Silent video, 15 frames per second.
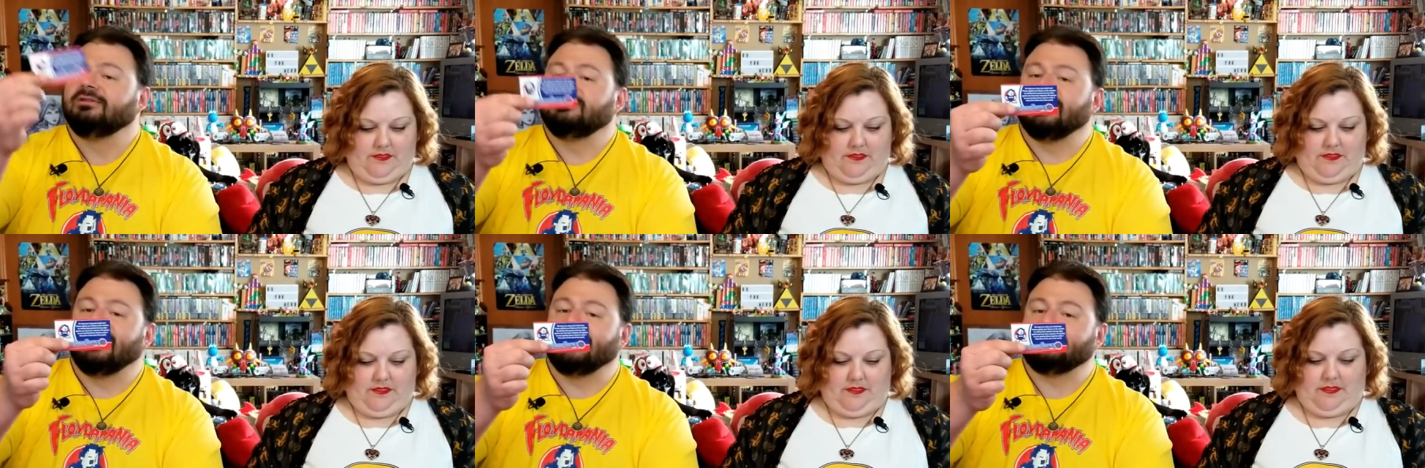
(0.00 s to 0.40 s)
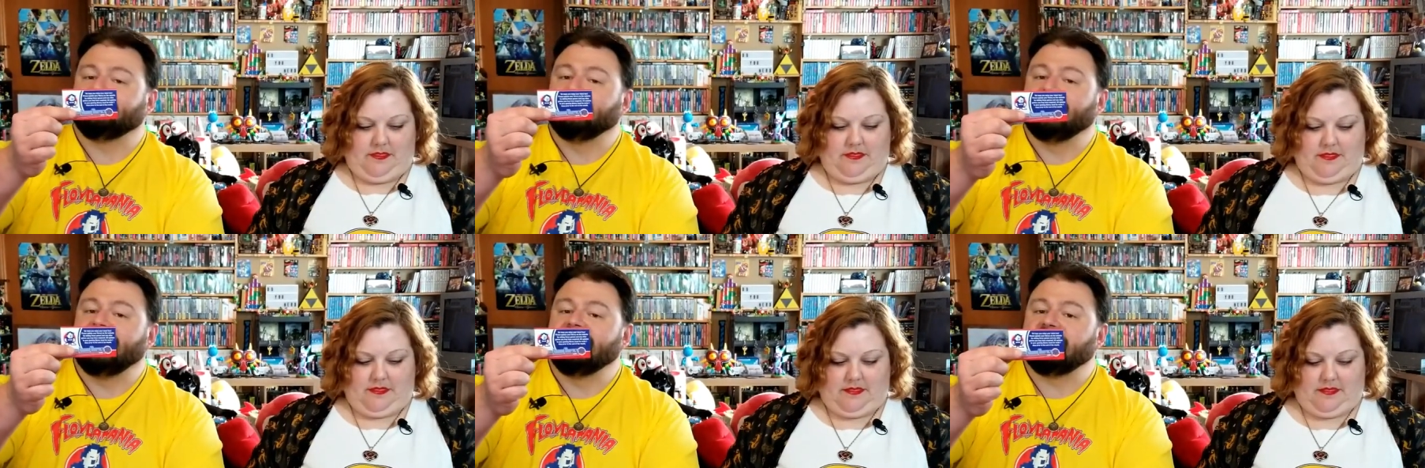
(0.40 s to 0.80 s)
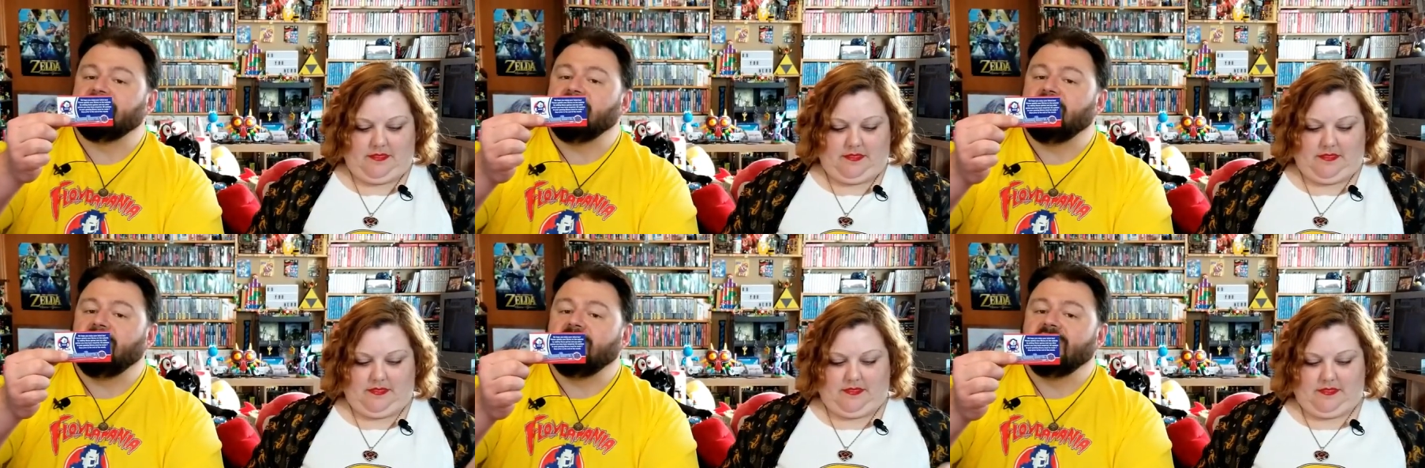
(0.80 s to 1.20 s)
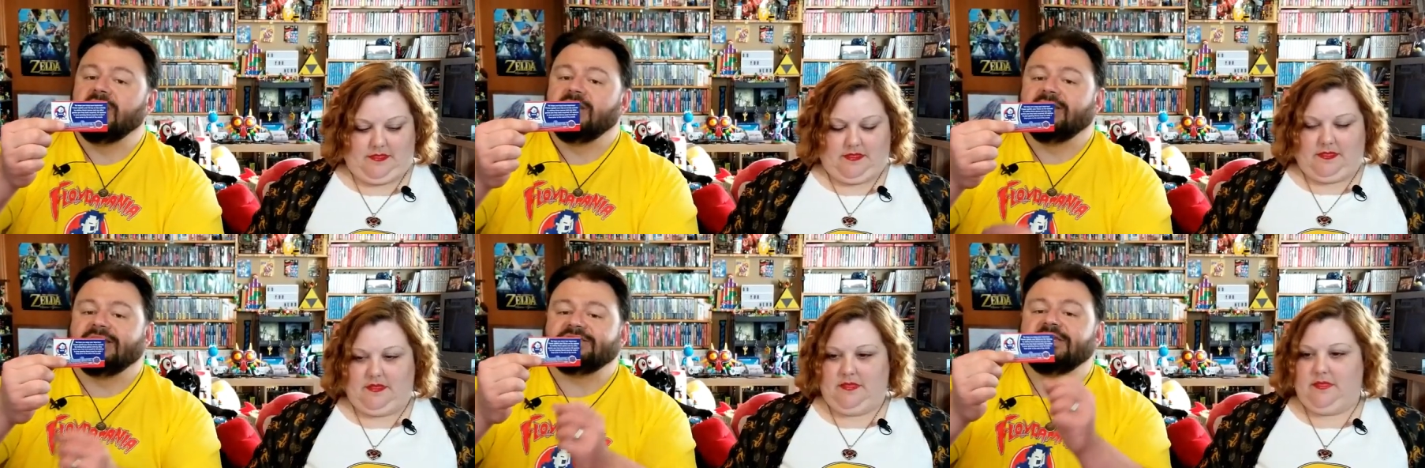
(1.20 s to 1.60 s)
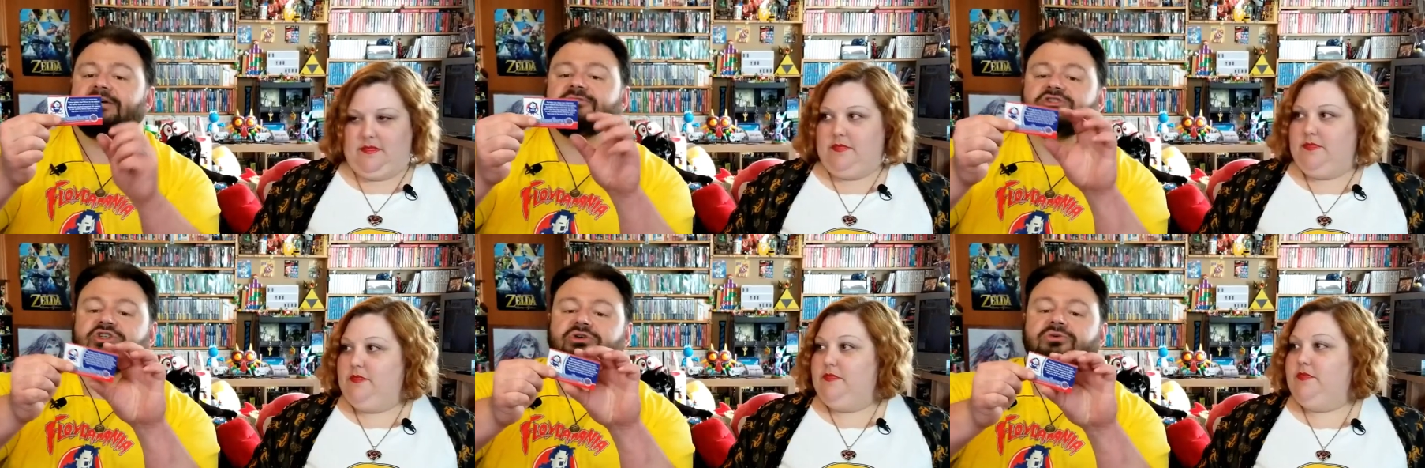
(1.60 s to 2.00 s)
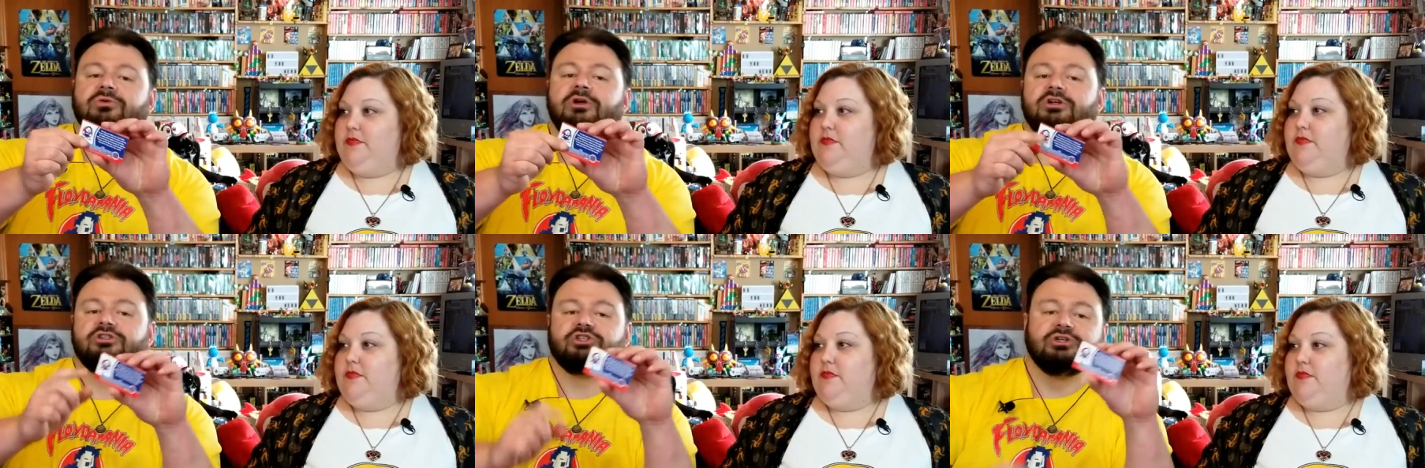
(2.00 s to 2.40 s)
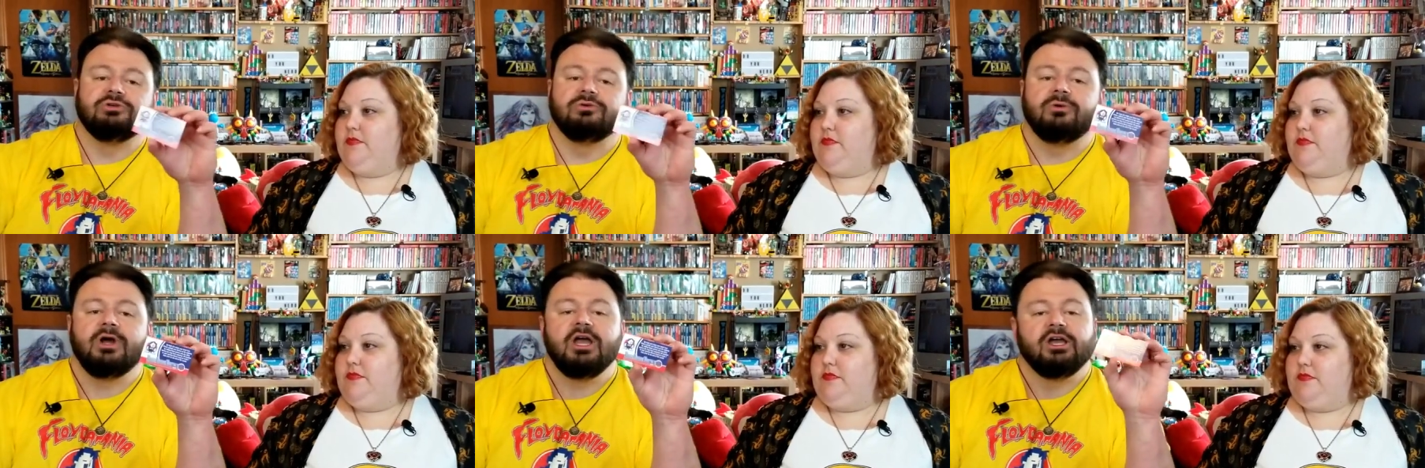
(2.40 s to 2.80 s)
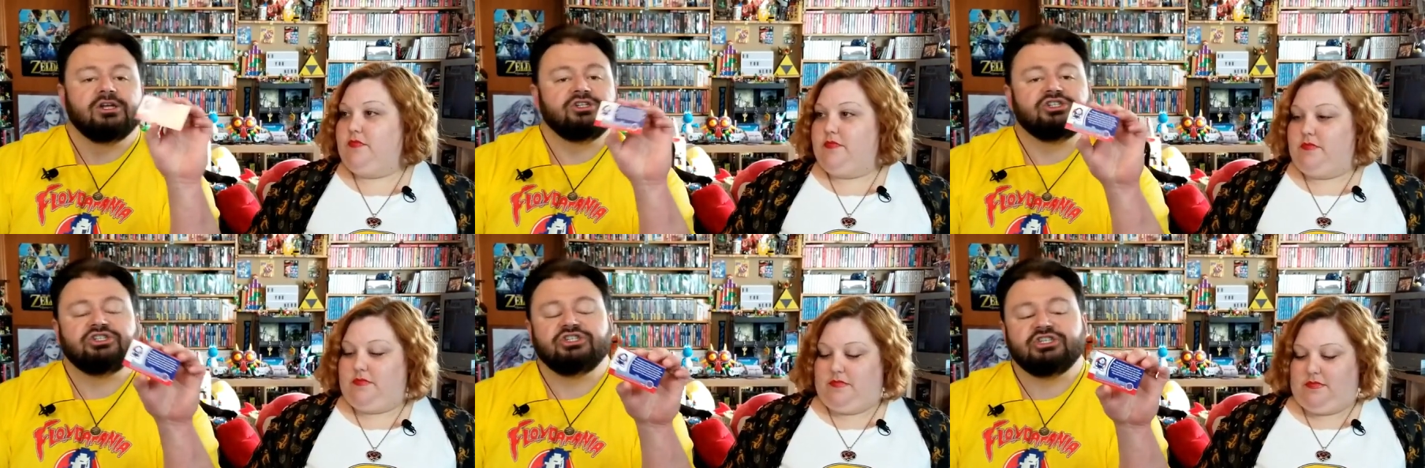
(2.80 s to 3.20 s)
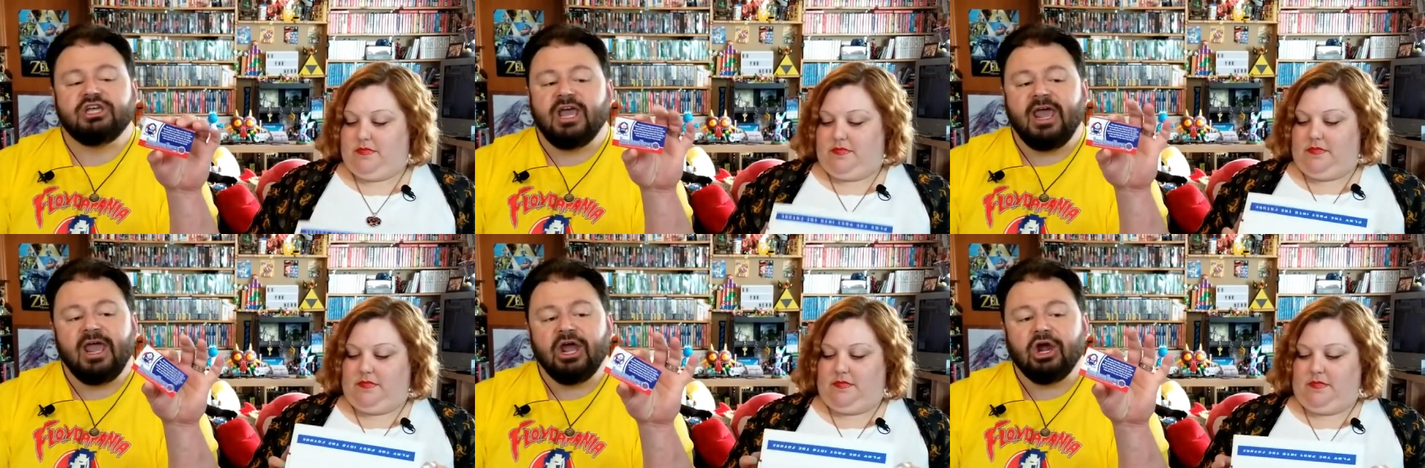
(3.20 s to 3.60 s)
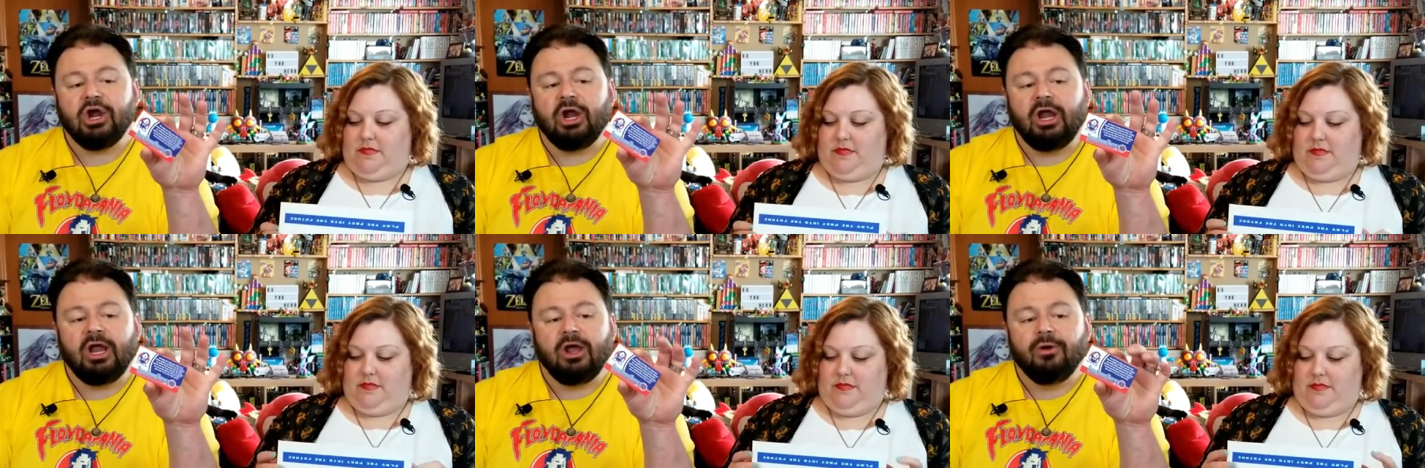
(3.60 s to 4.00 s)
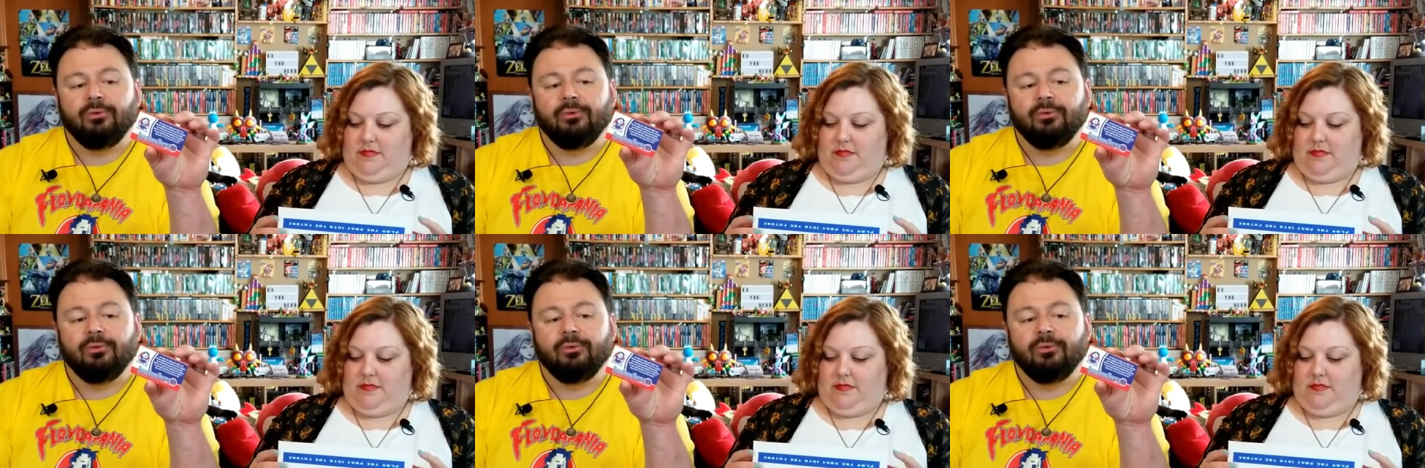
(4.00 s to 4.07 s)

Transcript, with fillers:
Speaker 1: They like to put in a card that tells you to share